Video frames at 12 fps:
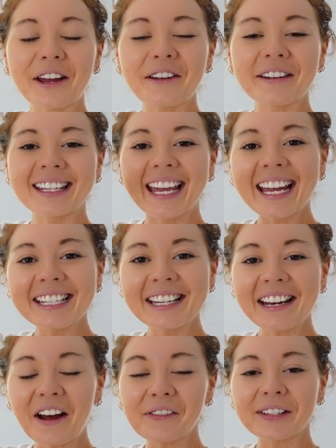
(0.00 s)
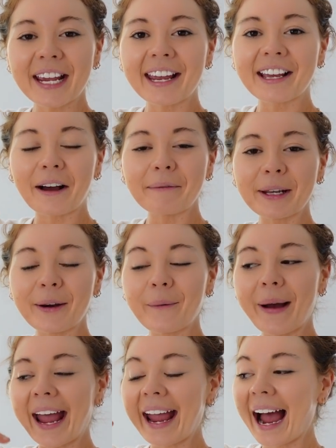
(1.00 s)
so kitchen update coming your
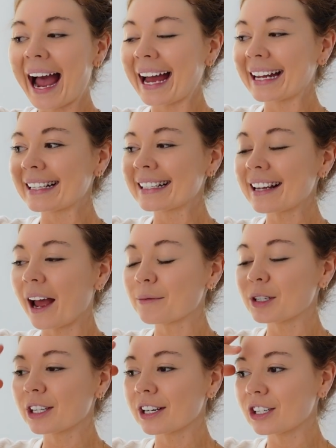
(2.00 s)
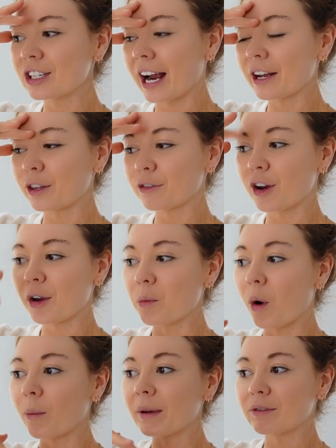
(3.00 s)
way, and I'm just going to chat you through
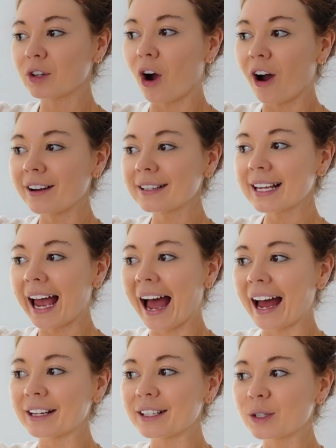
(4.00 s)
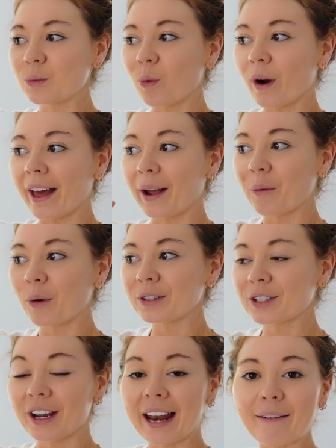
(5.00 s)
what we've got and what I
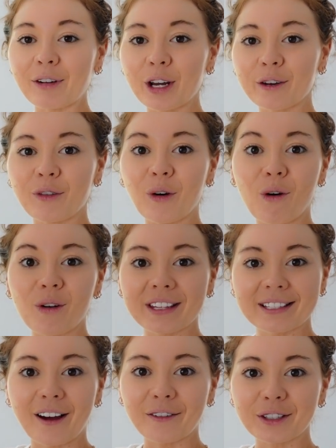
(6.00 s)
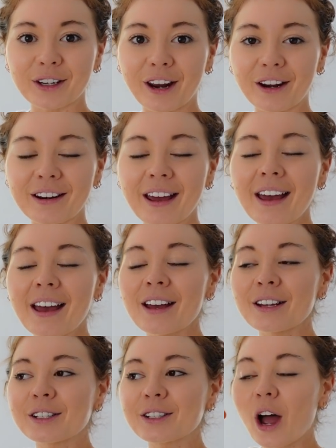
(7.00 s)
want to go and have a look for this afternoon.
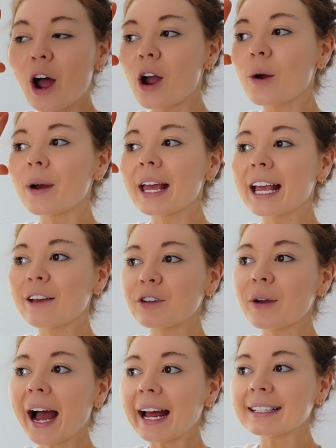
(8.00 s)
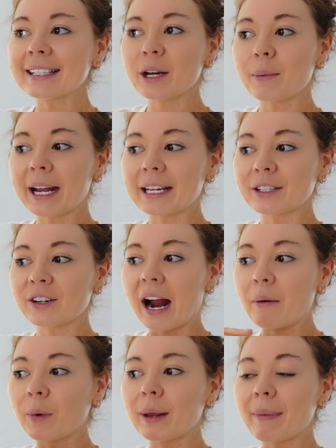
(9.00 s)
So if you hadn't seen on my
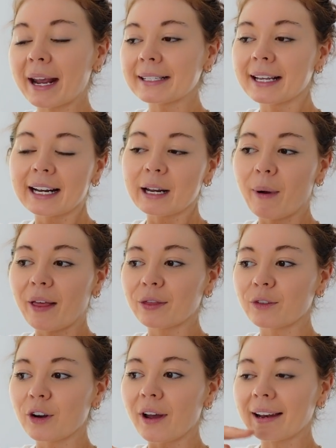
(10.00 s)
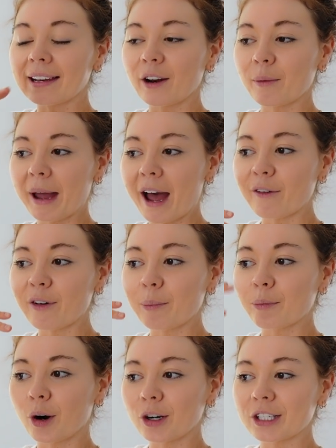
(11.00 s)
Instagram, we basically went through a little bit of
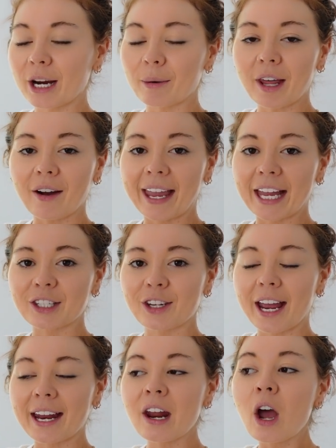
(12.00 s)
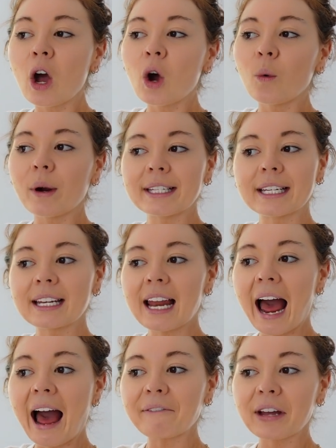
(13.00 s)
a project with our kitchen. We
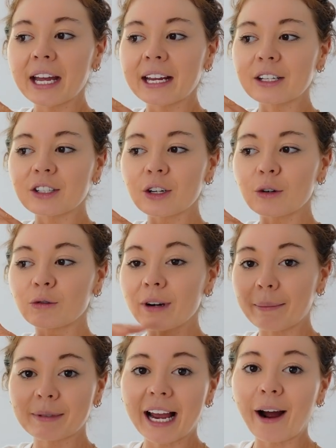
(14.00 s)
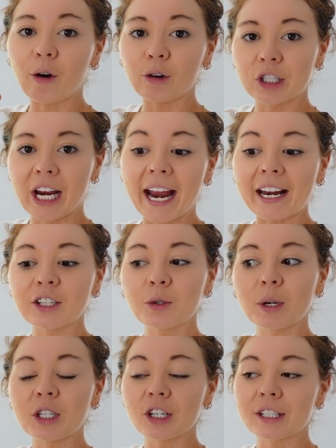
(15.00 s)
didn't have it ripped out or
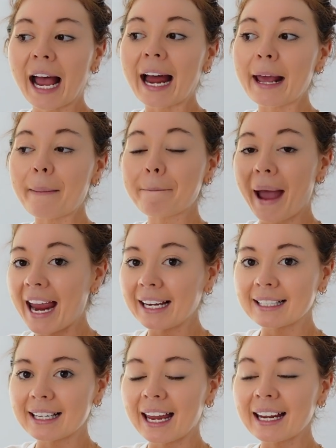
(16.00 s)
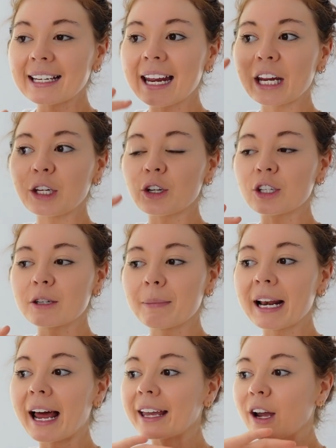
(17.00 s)
changed, we just had it painted. It used to
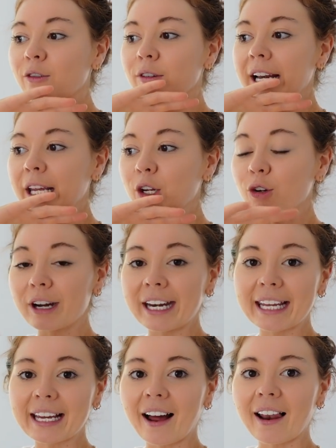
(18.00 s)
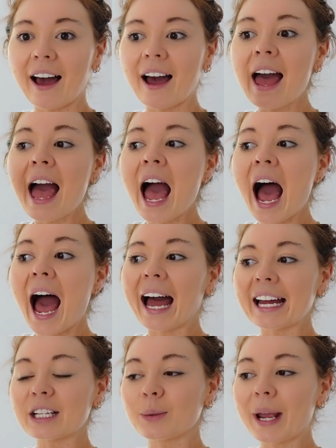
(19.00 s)
be like a really greeny color,
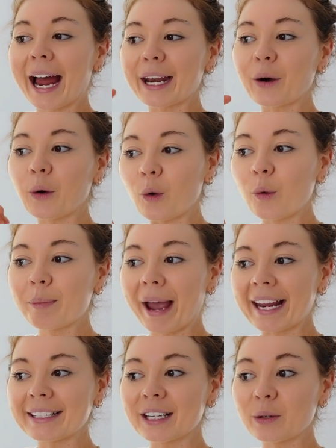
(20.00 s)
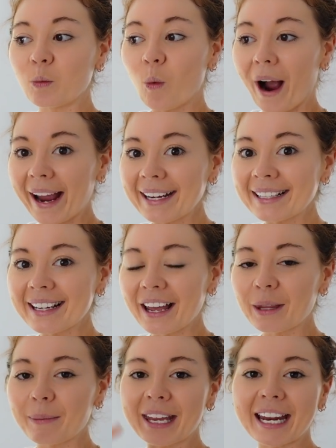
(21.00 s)
and we had it all painted white
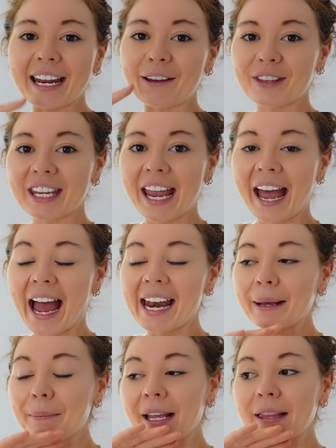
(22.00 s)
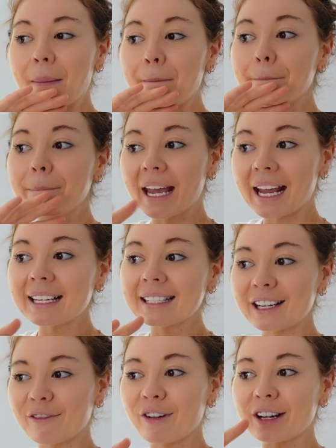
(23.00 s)
at the beginning of the year, and it made the
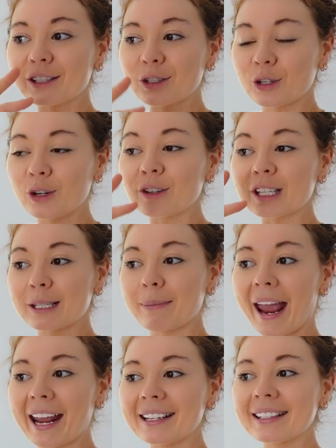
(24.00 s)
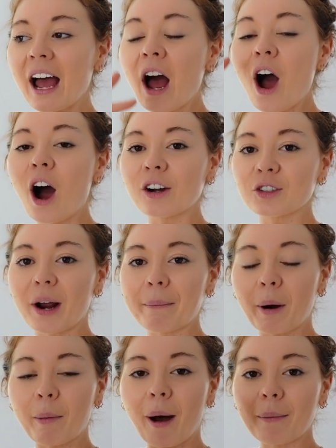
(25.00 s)
biggest difference to the space. I'll try
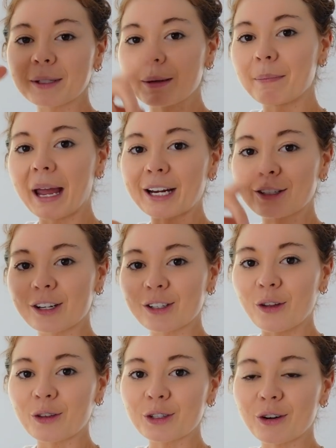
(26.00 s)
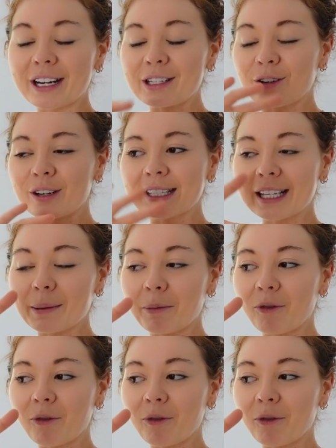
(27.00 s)
and pop up some pictures on the screen so you can see the